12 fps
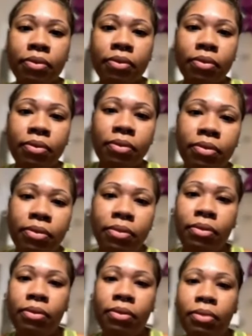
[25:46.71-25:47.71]

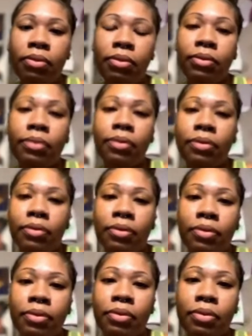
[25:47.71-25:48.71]

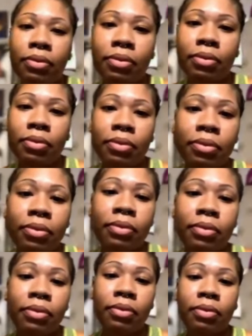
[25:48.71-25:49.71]

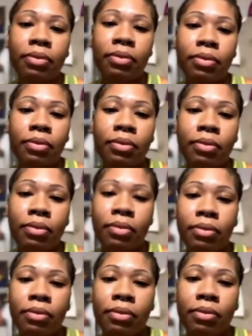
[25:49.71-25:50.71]

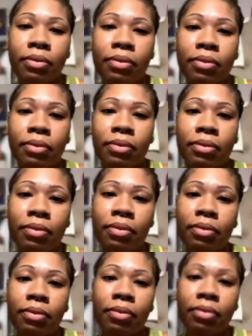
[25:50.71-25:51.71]

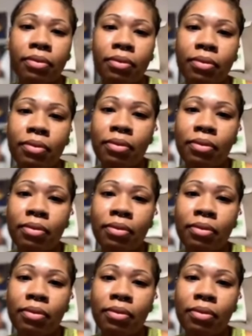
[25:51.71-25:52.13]
The person shown says nothing.